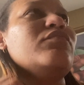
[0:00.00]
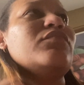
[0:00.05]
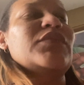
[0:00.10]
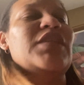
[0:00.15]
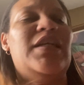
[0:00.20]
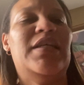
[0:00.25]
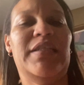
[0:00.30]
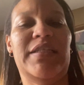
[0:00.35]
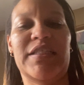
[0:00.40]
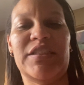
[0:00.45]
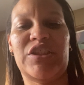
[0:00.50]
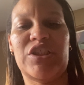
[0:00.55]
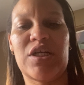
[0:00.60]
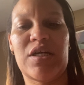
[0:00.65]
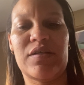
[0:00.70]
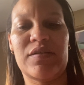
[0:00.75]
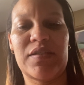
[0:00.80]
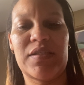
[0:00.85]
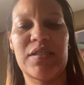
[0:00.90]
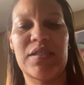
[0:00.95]
let
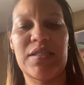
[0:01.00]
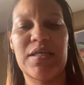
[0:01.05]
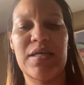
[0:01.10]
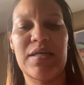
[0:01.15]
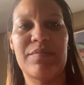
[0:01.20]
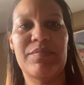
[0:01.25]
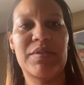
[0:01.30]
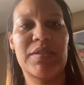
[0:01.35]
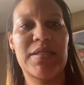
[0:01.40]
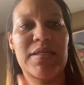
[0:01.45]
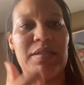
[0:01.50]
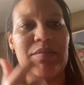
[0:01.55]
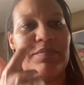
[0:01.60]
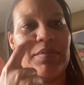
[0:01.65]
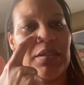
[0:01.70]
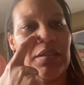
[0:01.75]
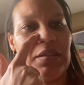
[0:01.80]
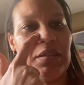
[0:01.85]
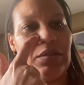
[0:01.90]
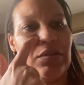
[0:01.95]
y'all see that. But that'll
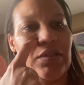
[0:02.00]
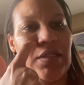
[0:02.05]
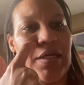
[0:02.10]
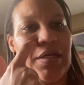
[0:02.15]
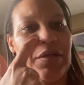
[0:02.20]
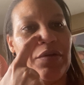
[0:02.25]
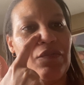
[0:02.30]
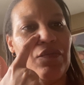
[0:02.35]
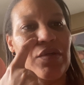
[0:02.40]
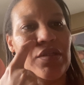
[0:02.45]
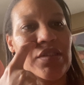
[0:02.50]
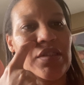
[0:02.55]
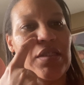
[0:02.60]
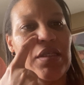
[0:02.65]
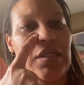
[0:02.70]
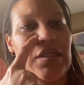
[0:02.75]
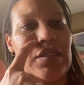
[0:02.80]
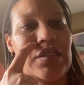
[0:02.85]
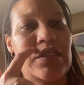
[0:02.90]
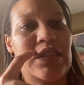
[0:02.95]
be a little later once
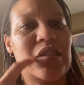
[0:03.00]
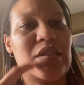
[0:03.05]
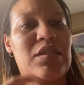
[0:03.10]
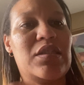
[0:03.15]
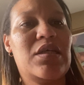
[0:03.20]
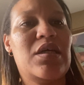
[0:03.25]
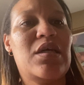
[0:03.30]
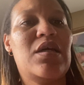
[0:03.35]
it gets